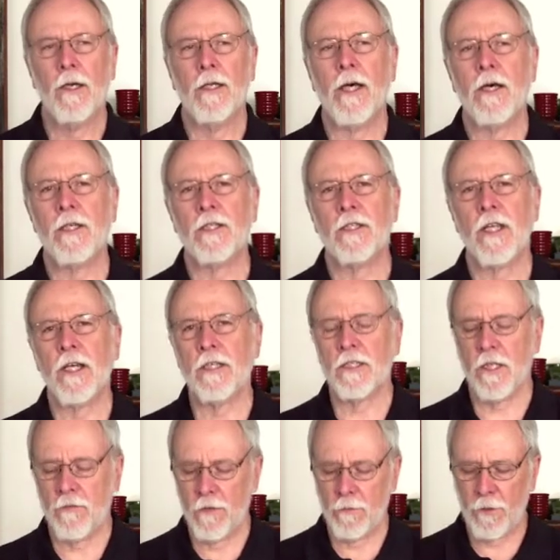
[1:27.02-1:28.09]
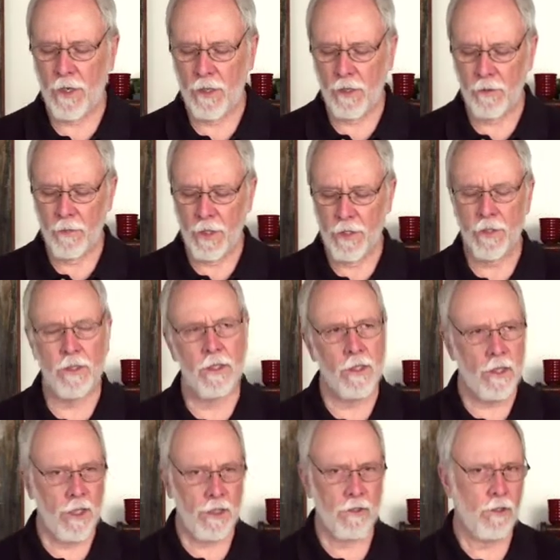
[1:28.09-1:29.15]
Now, his Thanksgiving Proclamation in
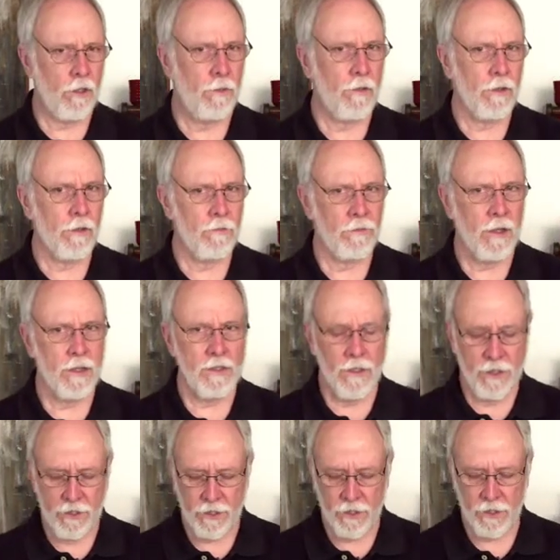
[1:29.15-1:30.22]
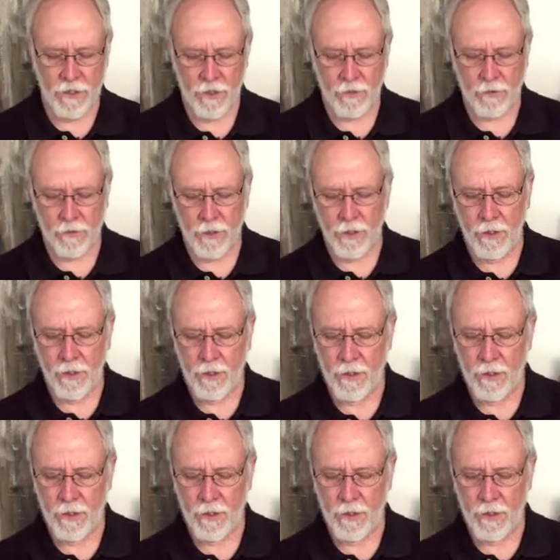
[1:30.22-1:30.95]
October of 1863